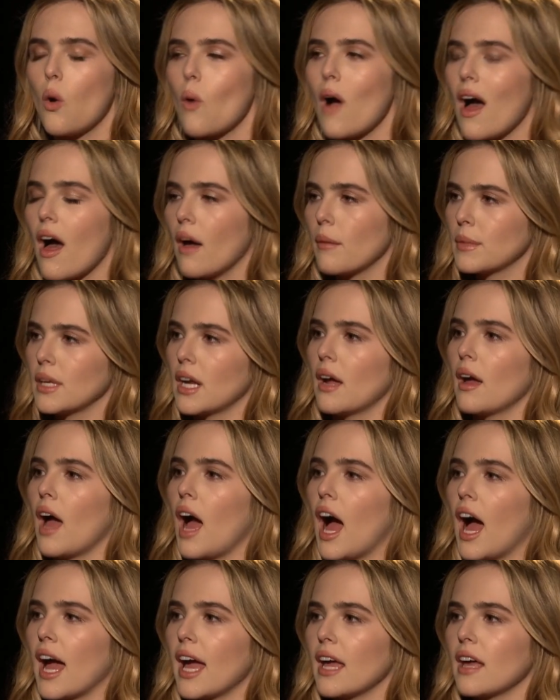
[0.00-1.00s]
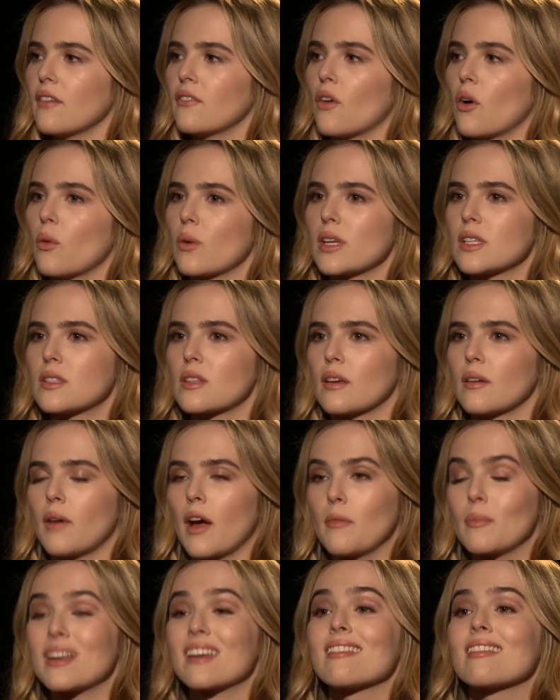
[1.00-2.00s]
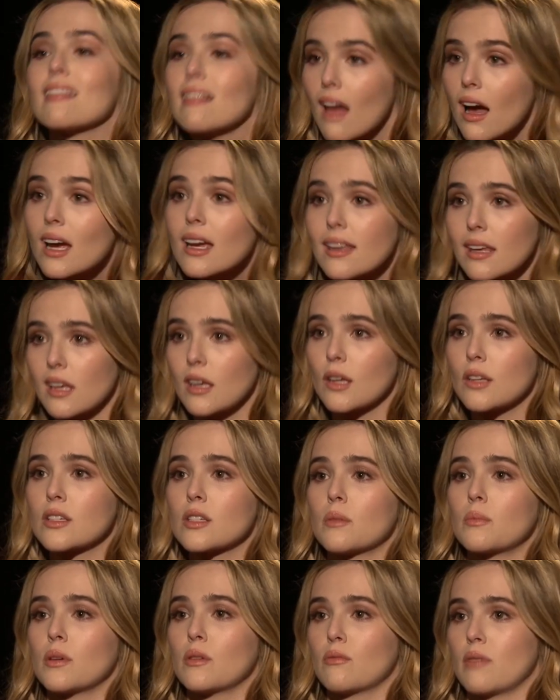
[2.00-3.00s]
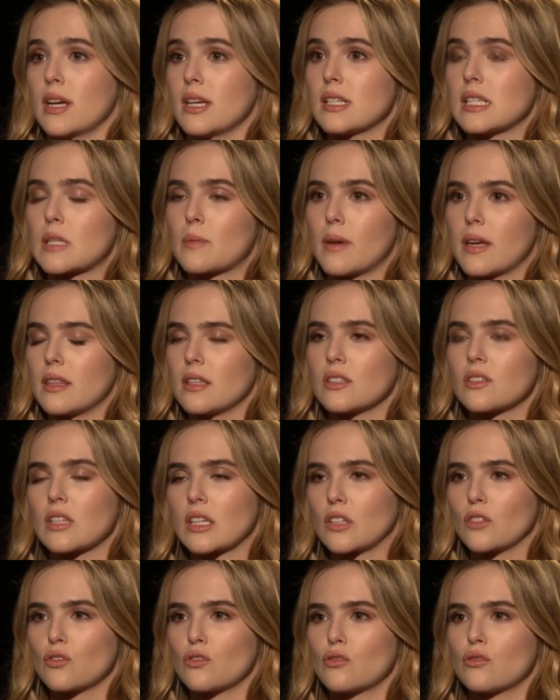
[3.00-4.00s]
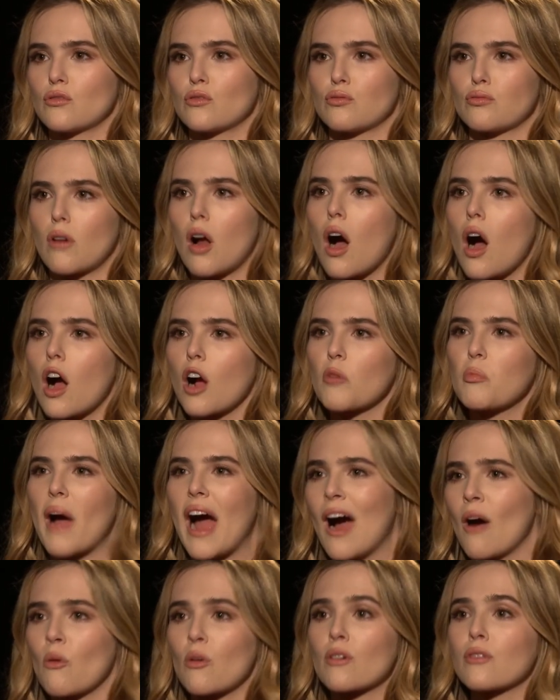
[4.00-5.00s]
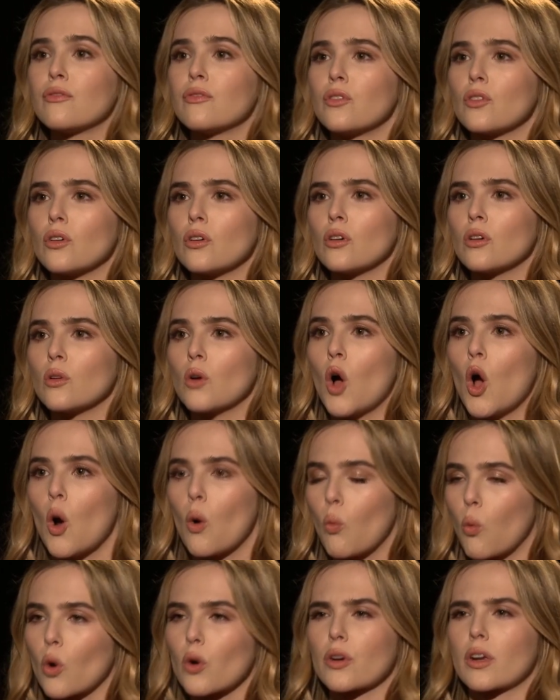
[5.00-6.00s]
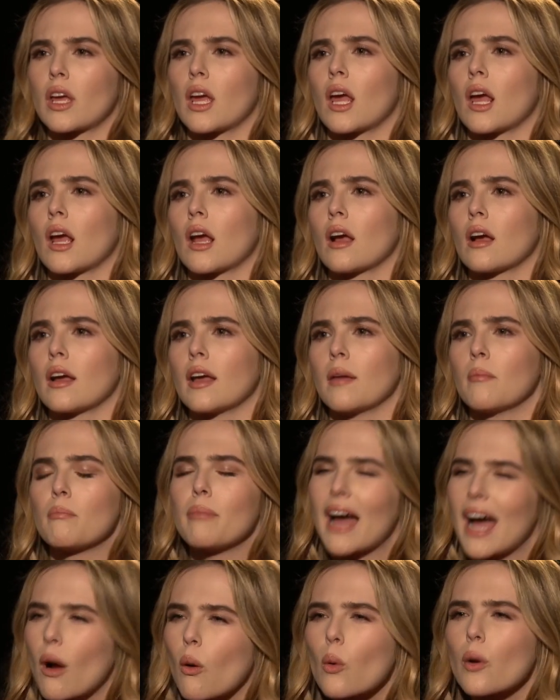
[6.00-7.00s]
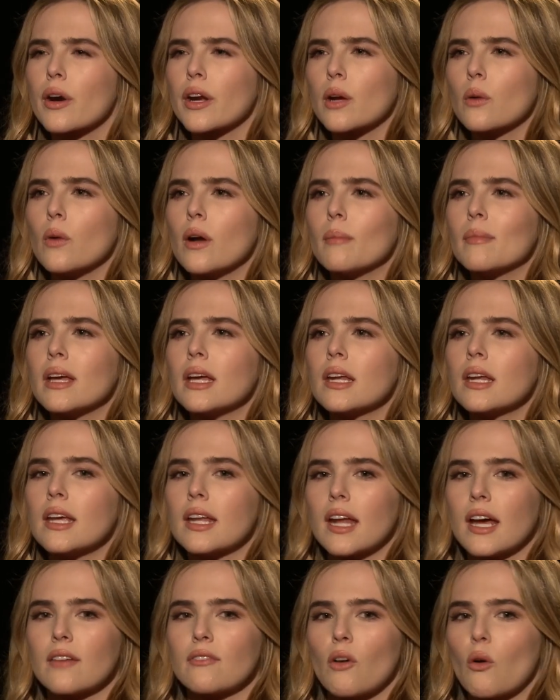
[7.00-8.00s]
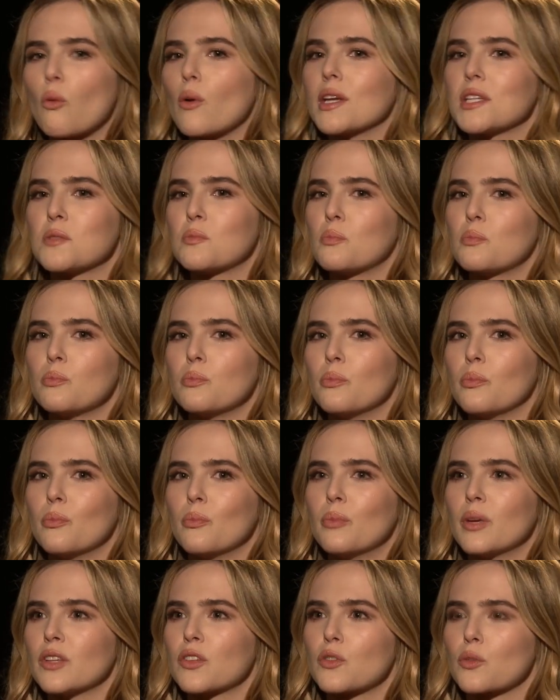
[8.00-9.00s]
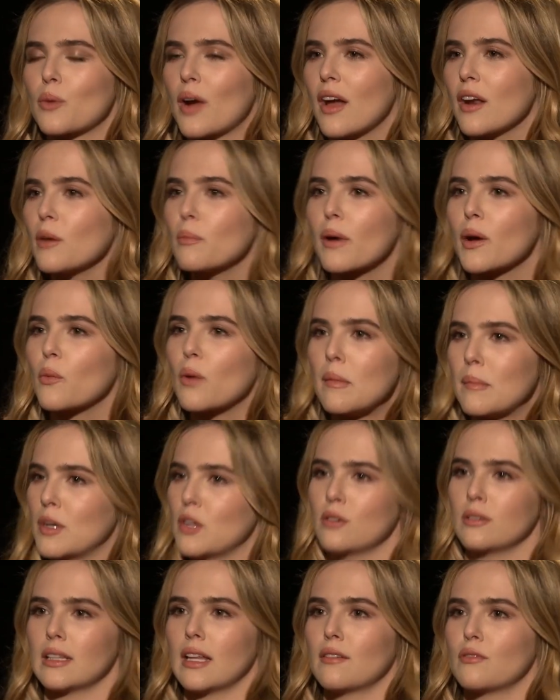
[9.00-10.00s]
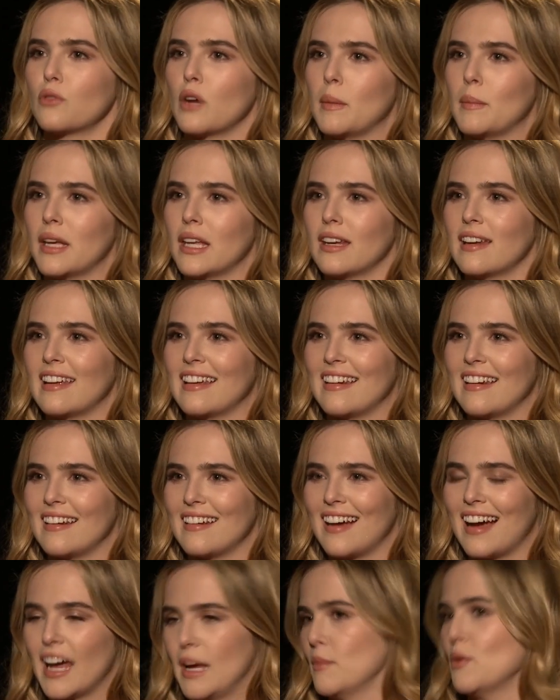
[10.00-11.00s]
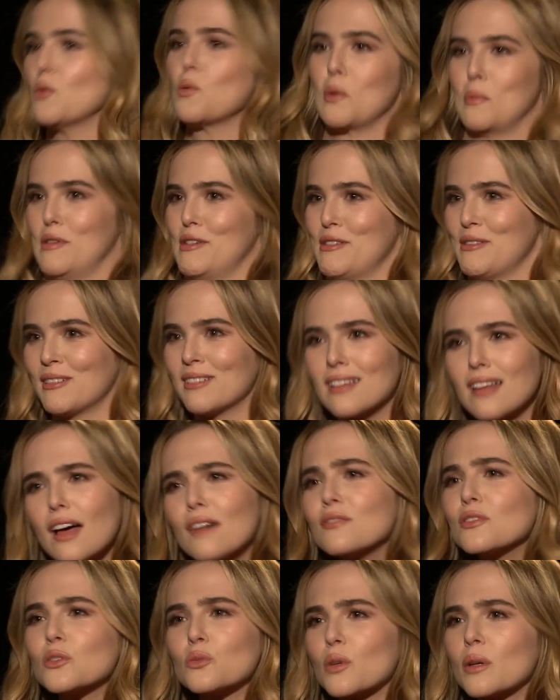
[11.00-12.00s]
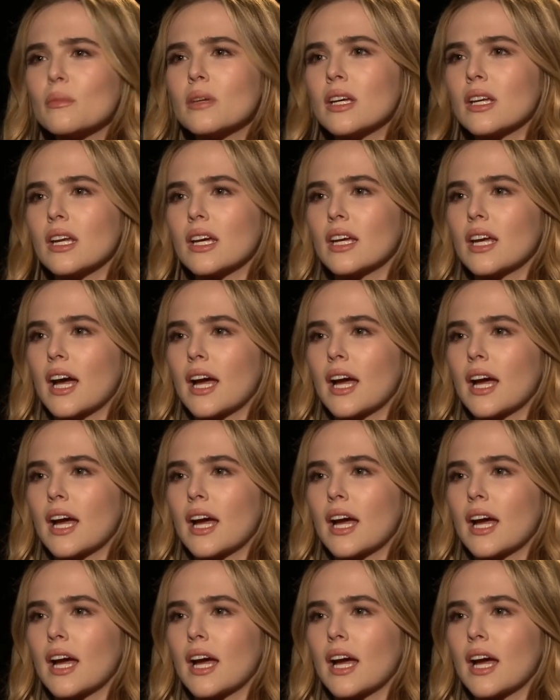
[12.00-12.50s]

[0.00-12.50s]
Well, I mean, I've been lucky to be raised by these like strong, powerful, working, empowering women, and I've always been surrounded by women who love women, and mm-hmm. I'm a woman who loves women.